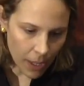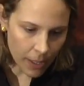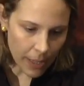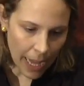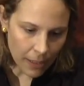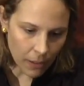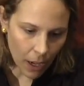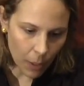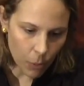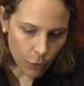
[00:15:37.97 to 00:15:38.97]
that,
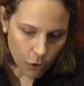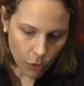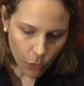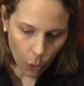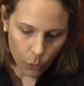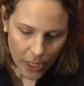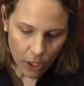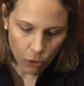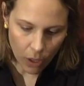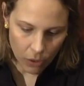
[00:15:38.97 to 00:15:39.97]
first of all, we
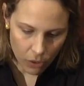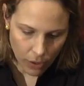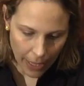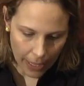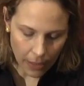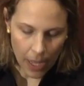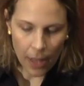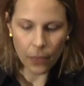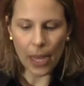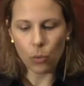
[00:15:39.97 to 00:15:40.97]
need to understand
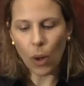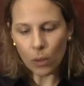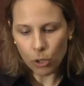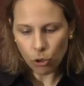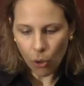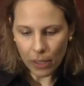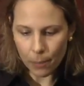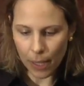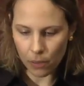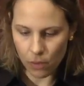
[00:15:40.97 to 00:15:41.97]
that while we're talking
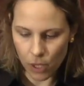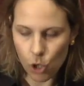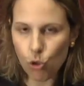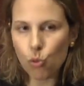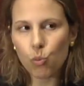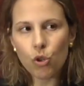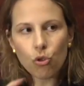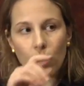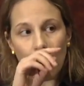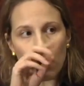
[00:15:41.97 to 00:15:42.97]
about these issues, we
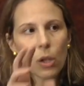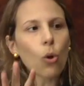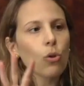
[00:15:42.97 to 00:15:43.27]
should not